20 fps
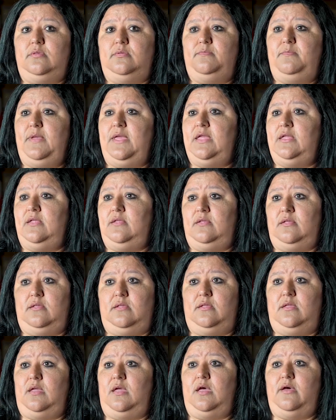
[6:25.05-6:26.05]
been
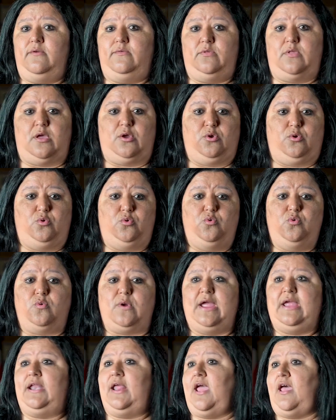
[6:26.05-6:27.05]
a
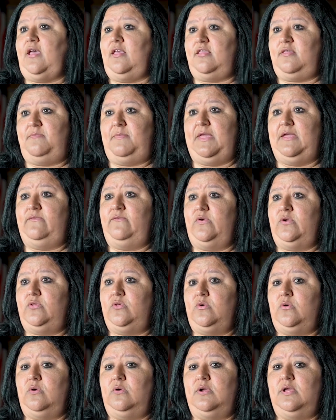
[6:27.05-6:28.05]
great aspect for
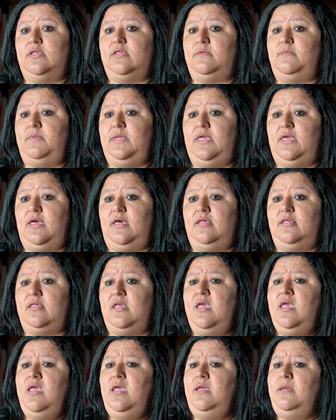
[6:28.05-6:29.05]
tourism, because
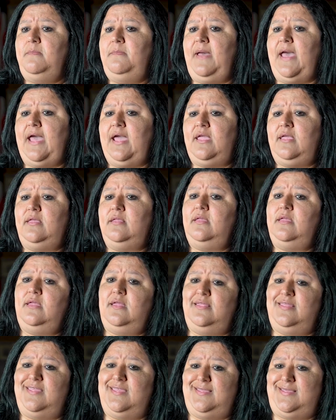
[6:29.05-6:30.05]
back
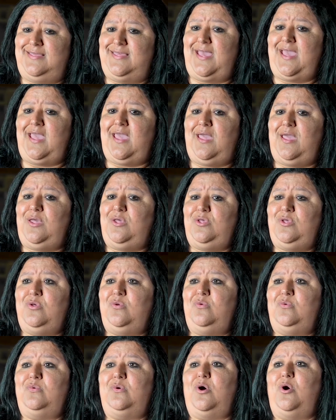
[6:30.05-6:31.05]
in the day,
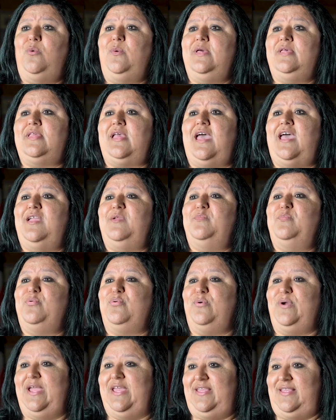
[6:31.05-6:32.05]
you always had
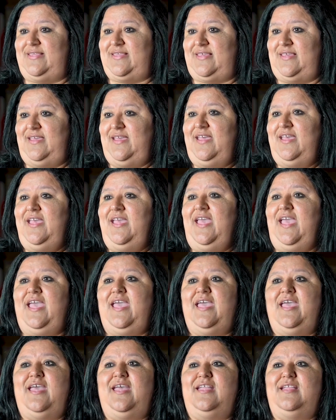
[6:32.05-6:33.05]
print,
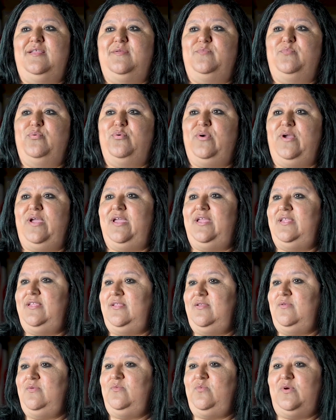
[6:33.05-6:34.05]
and print
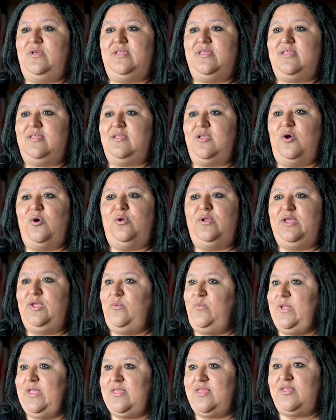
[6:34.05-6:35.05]
was only
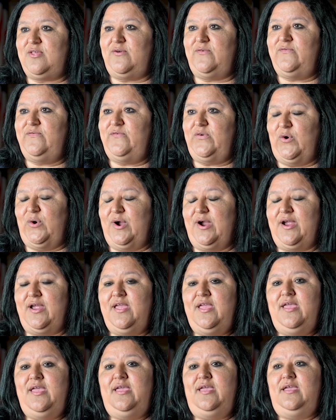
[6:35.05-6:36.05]
went so far.
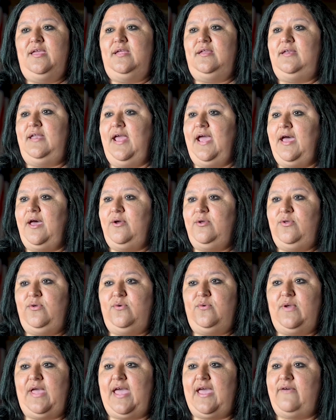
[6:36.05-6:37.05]
Now
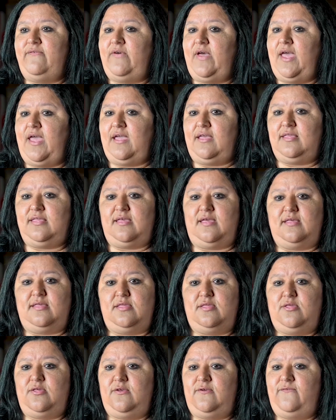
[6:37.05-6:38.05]
you have
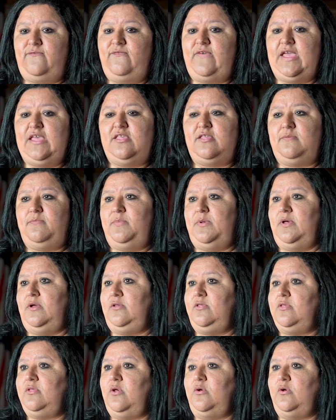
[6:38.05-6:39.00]
access to Facebook,